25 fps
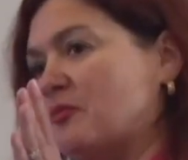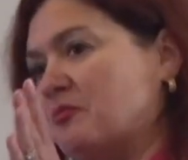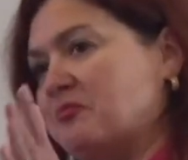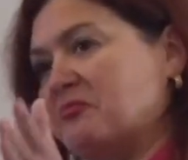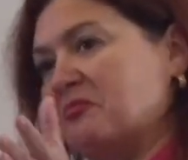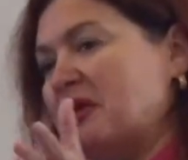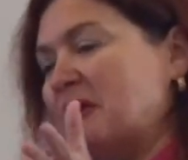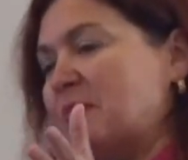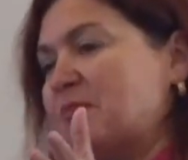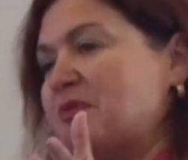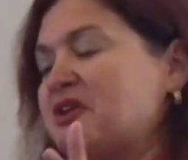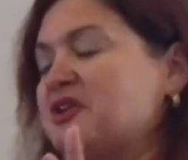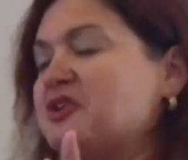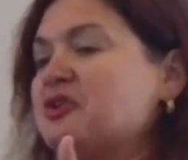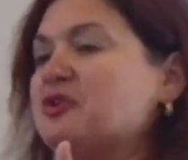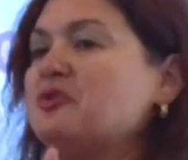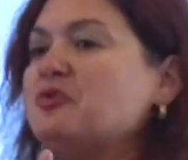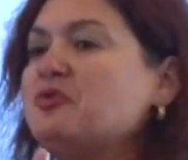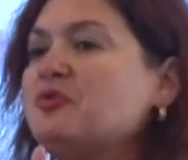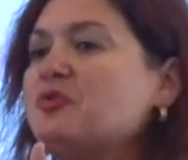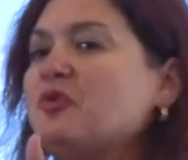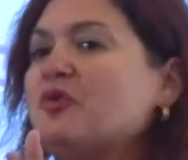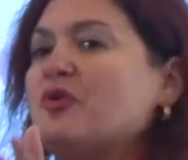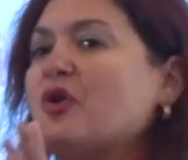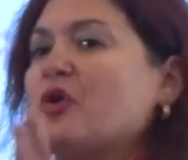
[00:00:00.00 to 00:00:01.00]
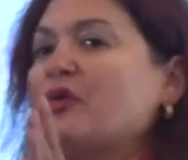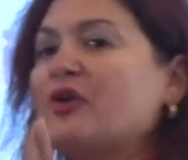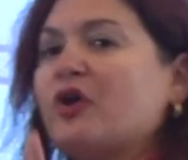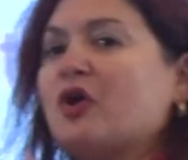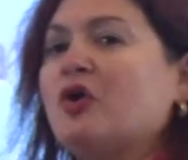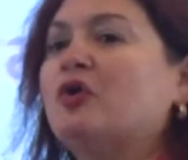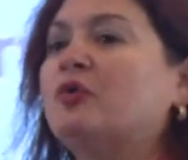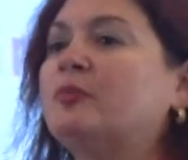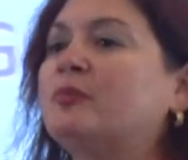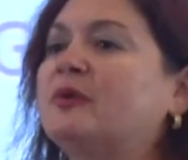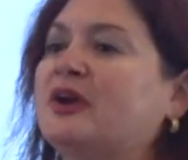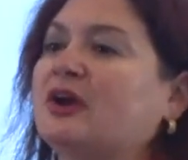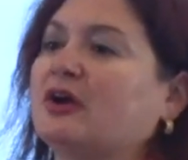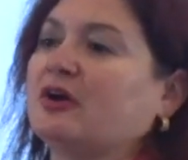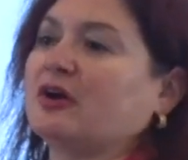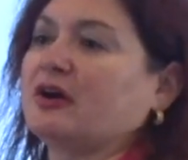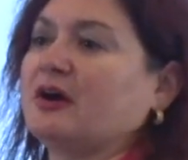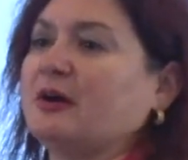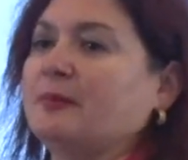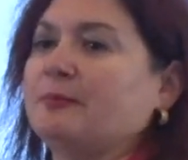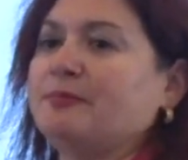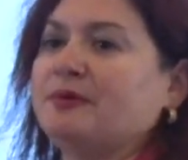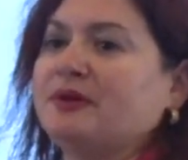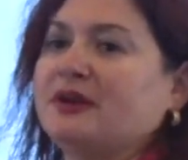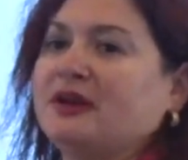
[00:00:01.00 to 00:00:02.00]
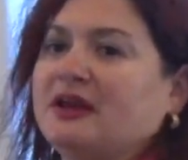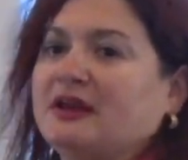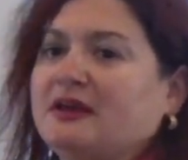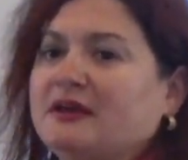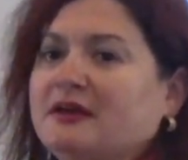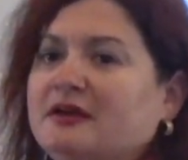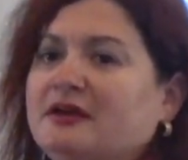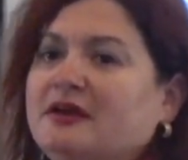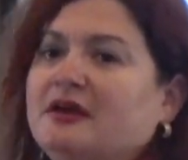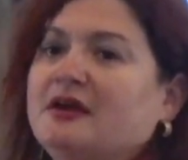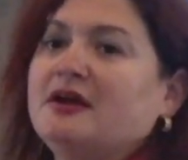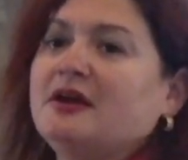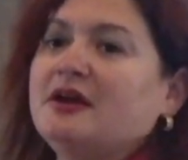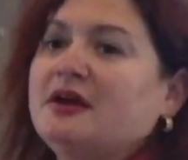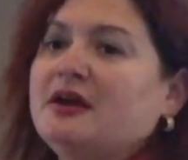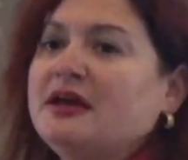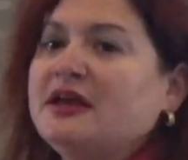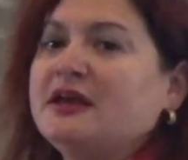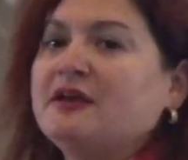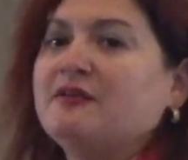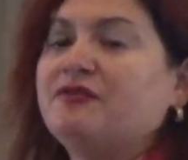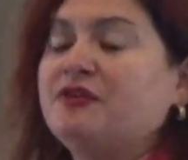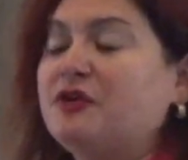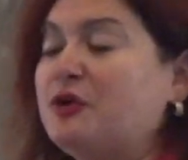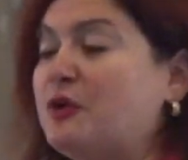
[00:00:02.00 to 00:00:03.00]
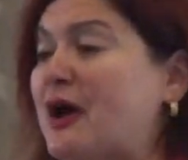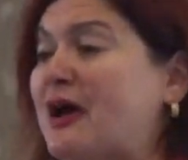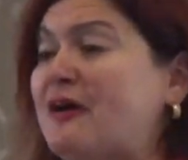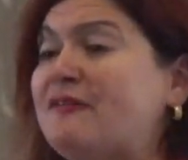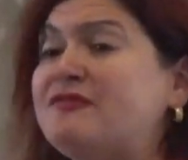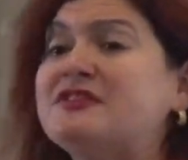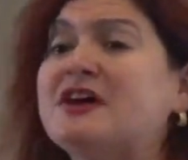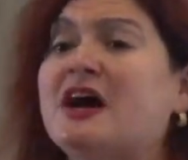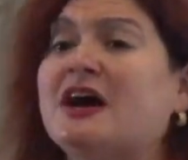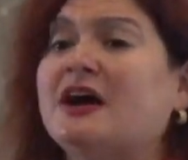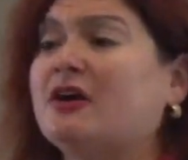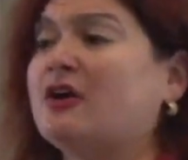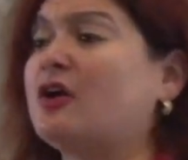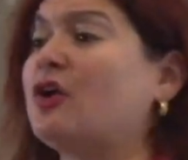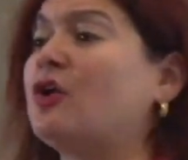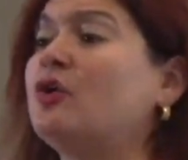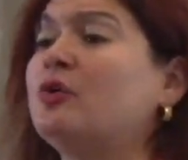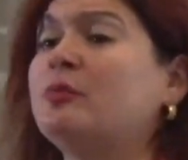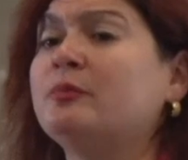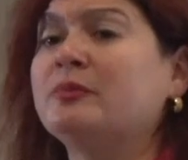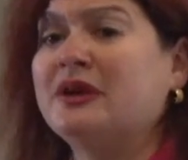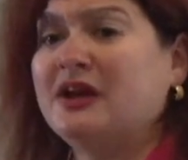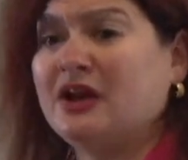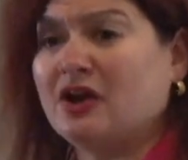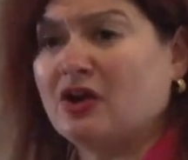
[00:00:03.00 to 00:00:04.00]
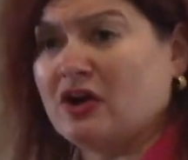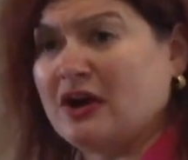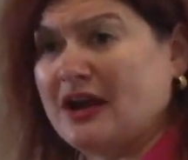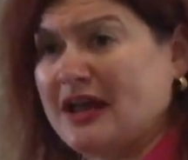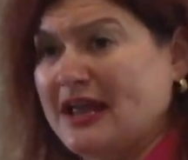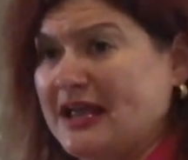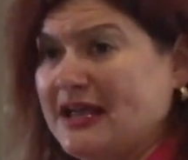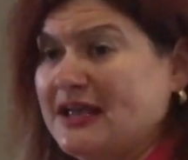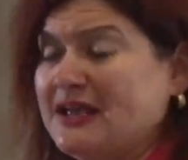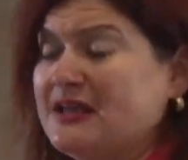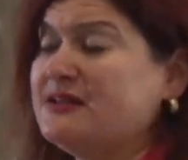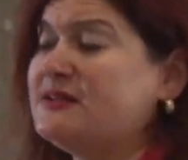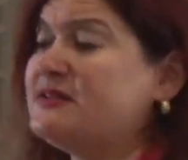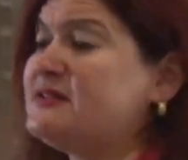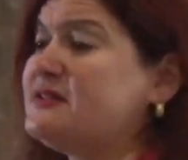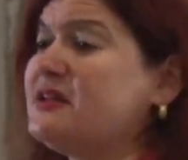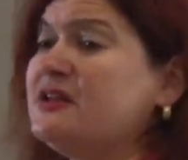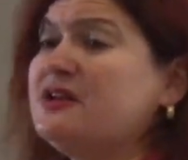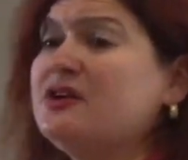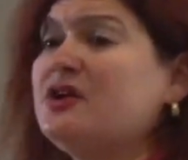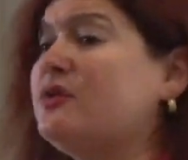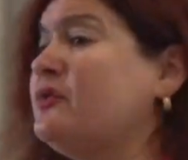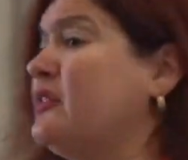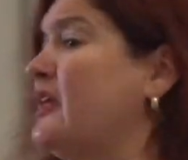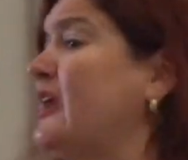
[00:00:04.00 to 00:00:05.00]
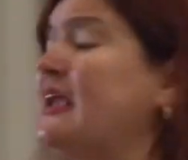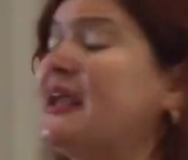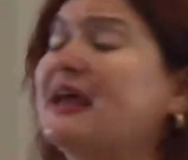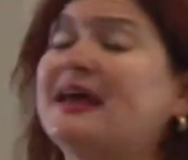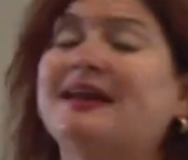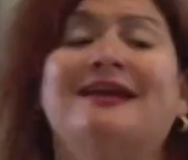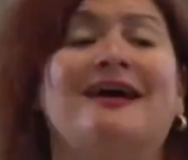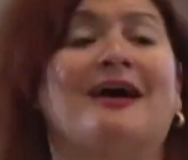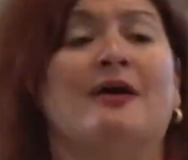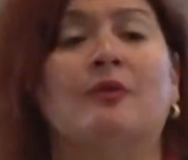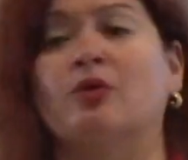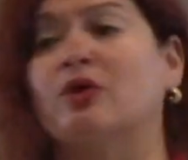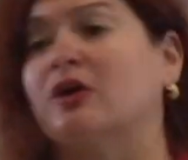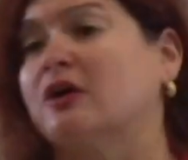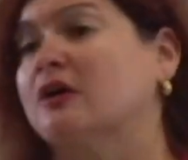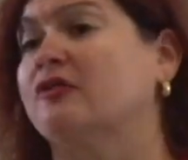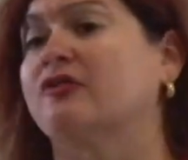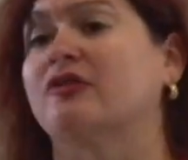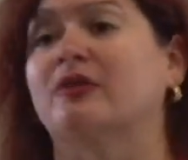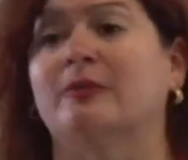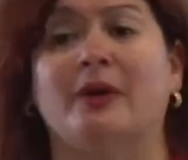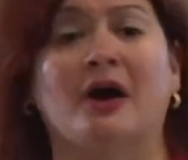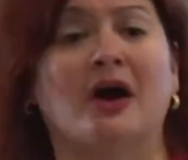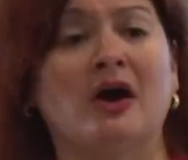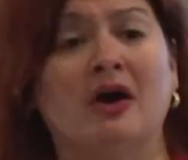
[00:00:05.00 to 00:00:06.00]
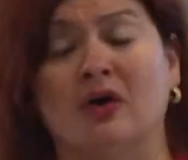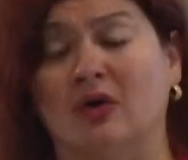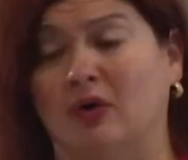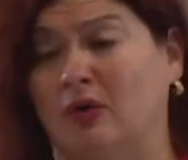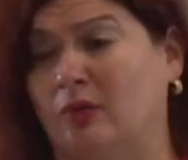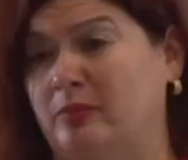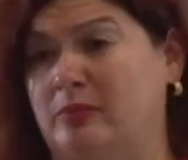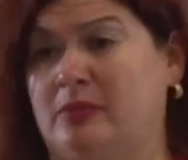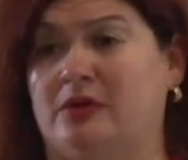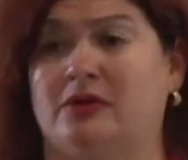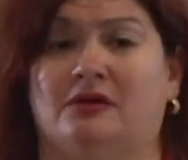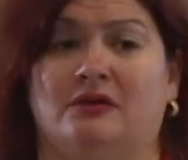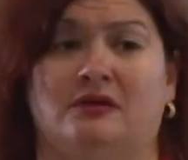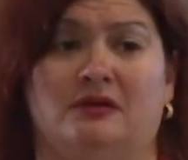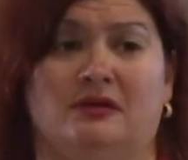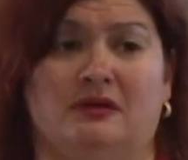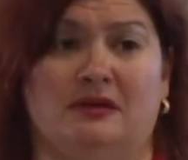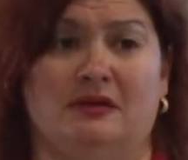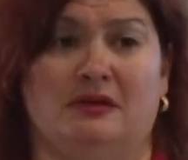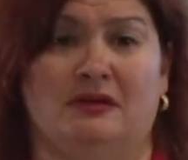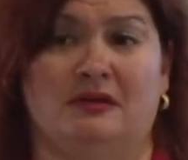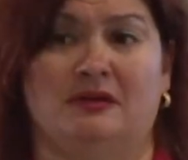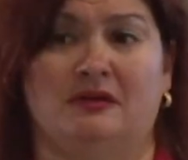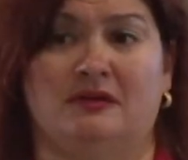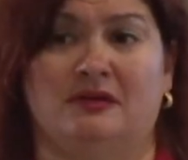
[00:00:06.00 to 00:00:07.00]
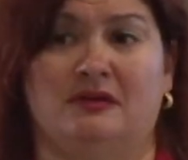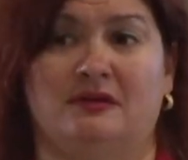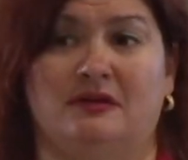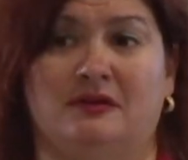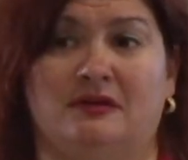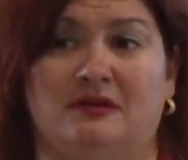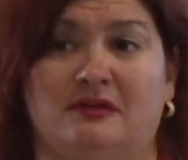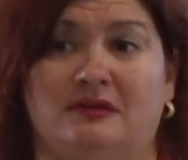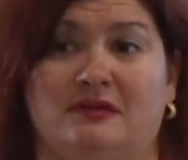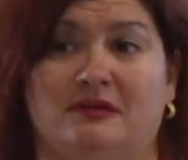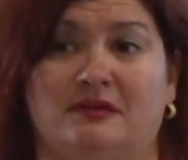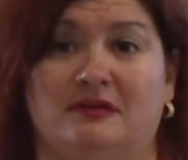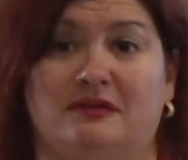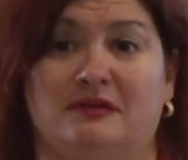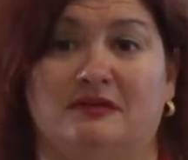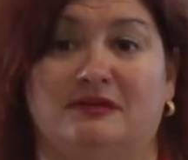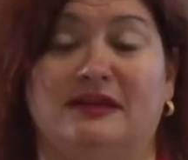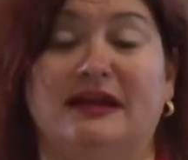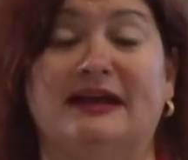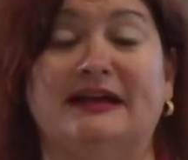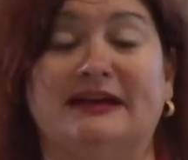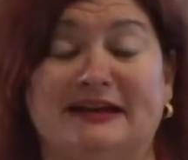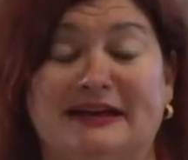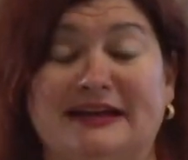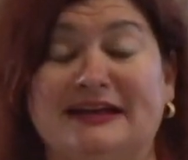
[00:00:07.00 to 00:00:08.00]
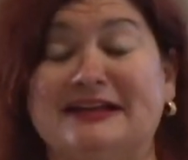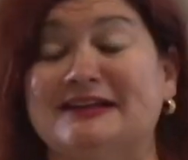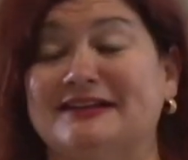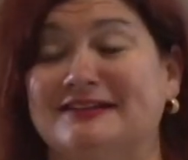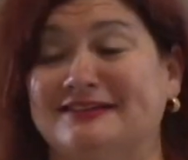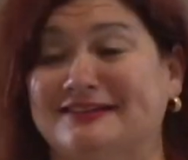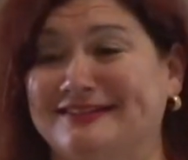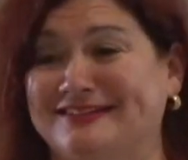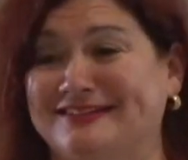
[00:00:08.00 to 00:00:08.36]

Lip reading: maybe you own a home care company. If you have to hire home care aides, no, they cannot work from home. They need